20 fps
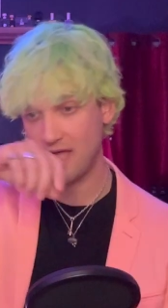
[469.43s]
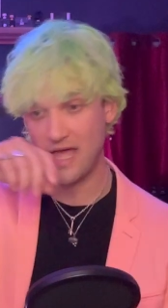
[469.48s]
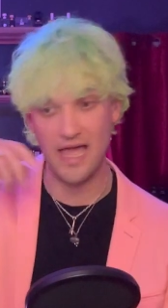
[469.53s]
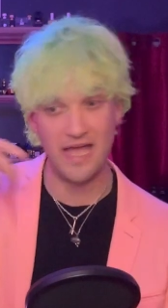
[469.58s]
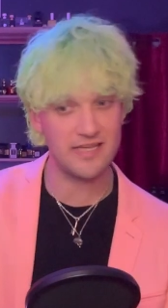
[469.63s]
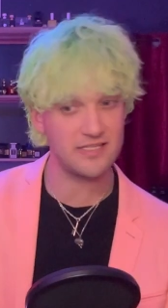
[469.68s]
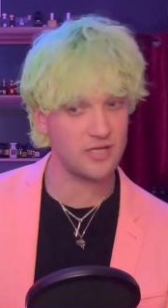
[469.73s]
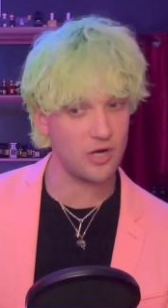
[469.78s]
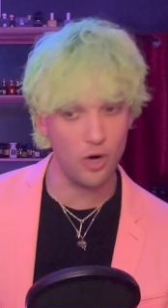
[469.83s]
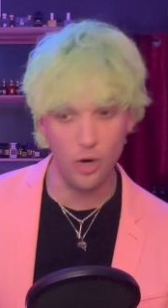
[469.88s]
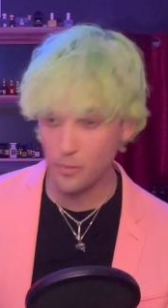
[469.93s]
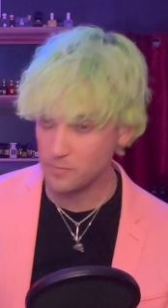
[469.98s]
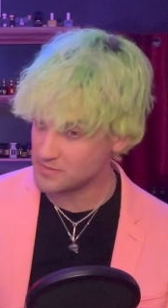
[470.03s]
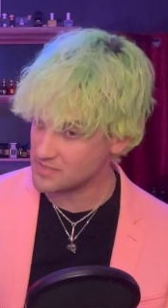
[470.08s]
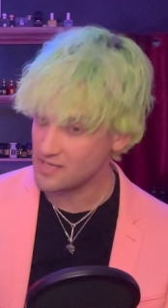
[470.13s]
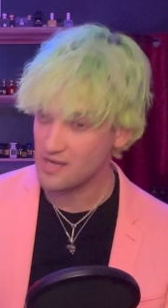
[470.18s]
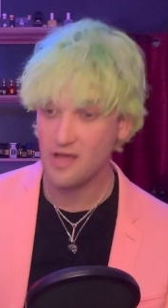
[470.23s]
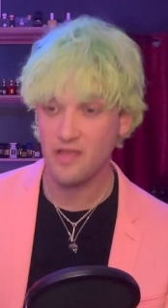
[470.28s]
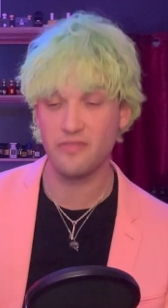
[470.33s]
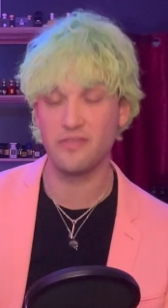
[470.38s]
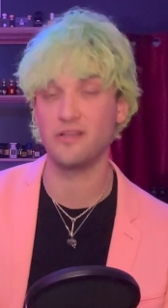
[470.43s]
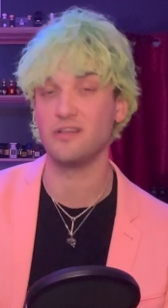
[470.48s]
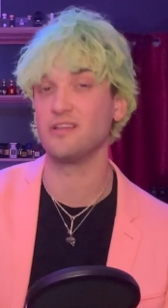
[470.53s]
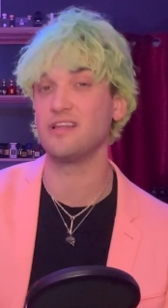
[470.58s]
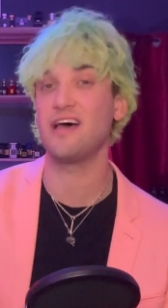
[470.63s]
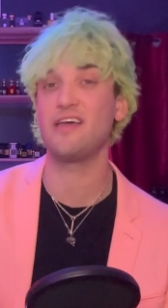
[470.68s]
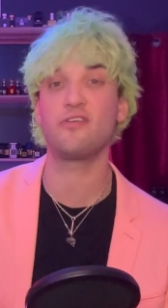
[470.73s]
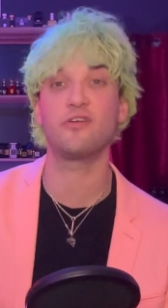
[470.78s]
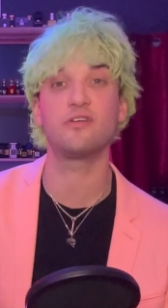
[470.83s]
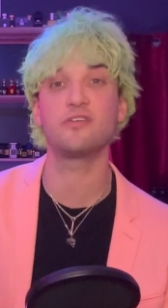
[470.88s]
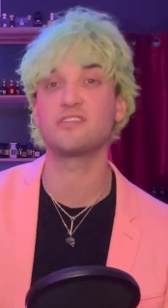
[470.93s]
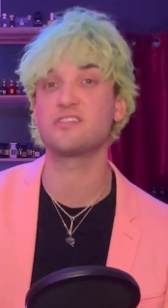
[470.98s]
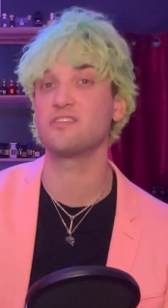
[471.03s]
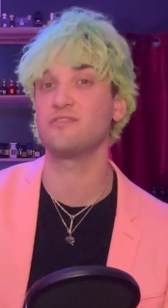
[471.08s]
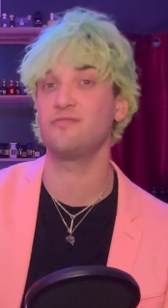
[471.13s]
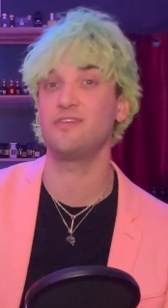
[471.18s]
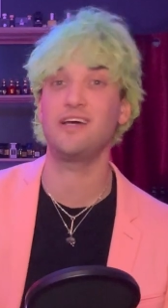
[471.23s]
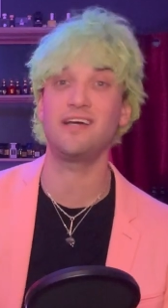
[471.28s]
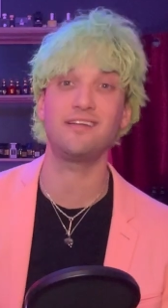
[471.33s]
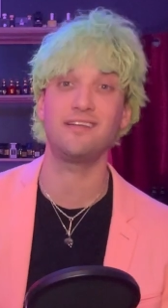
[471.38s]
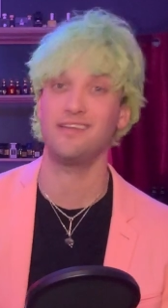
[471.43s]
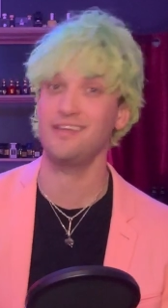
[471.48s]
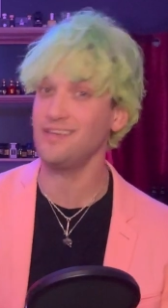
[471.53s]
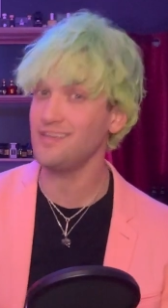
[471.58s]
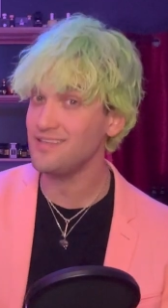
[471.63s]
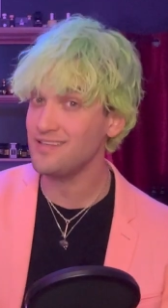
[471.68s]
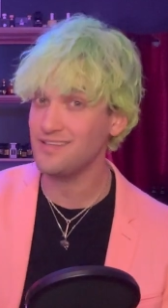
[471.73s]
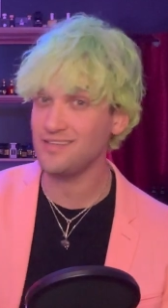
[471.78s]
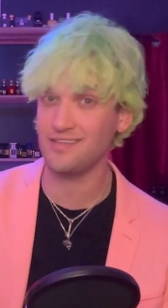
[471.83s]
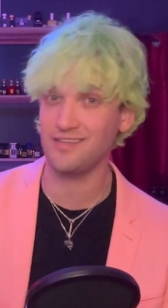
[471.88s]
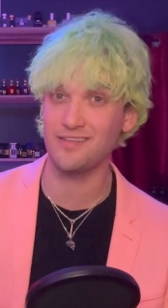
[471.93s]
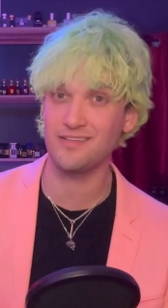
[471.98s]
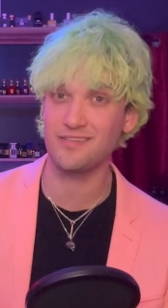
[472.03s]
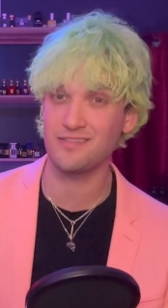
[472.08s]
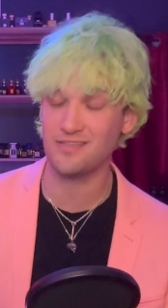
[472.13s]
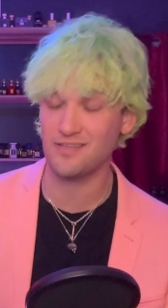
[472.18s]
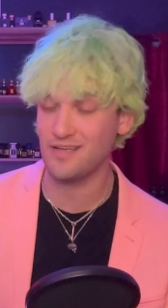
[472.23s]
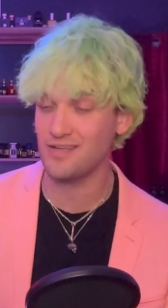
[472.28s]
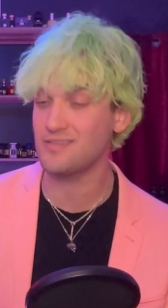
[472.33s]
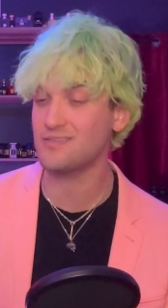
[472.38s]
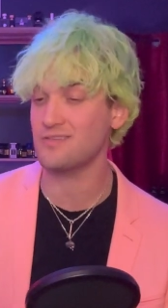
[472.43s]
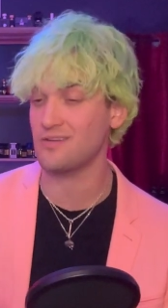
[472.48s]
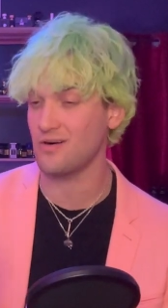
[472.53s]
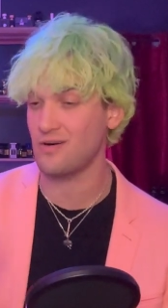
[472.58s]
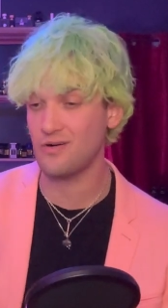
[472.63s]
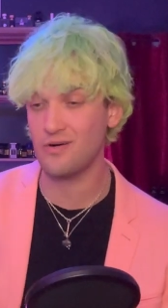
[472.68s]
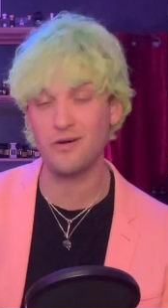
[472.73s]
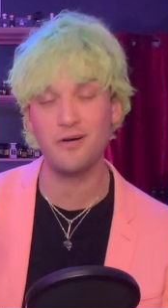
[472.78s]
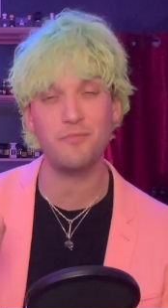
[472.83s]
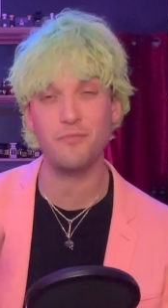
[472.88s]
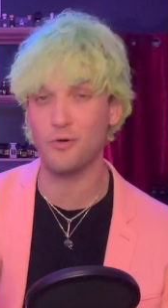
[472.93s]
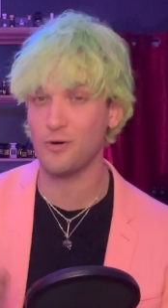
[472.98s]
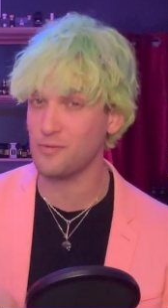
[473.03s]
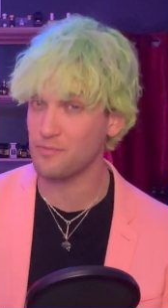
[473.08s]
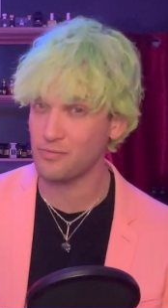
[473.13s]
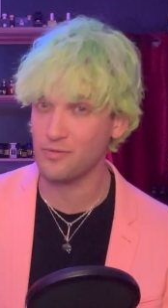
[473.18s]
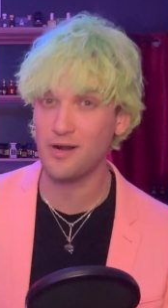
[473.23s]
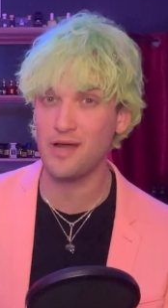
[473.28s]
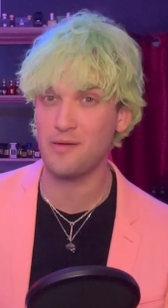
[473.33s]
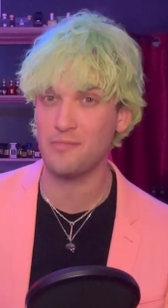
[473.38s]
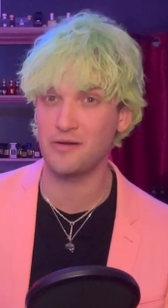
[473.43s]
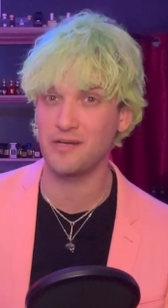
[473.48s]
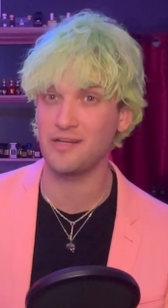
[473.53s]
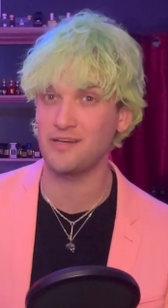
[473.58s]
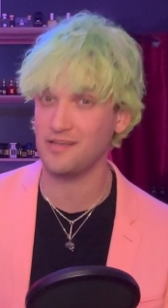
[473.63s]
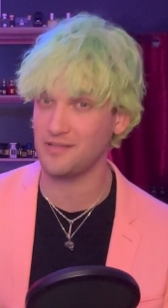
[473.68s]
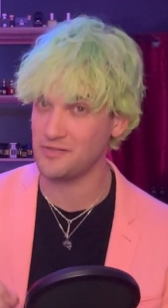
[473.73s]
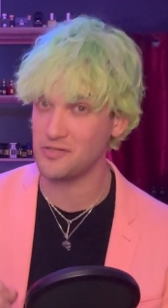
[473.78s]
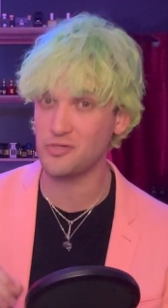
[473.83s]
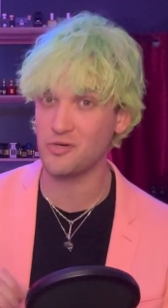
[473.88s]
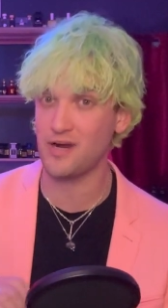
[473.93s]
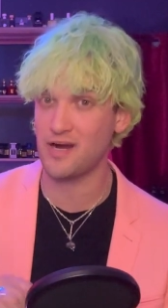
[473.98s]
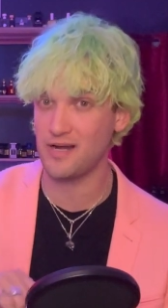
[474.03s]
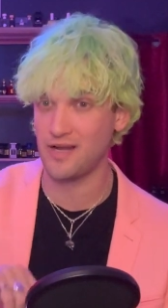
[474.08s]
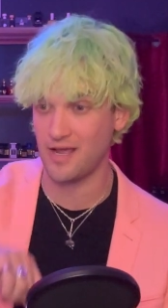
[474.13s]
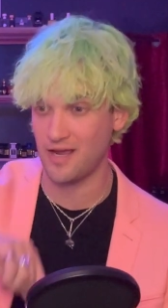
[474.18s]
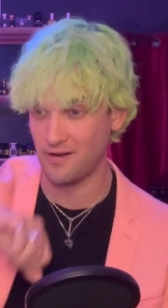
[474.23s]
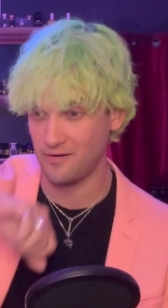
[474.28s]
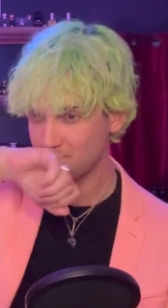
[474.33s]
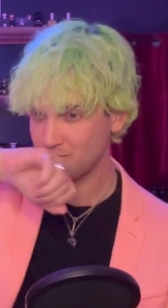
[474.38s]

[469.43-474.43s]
As hoped, the leather, civet, and the incense are more prominent in the dry down,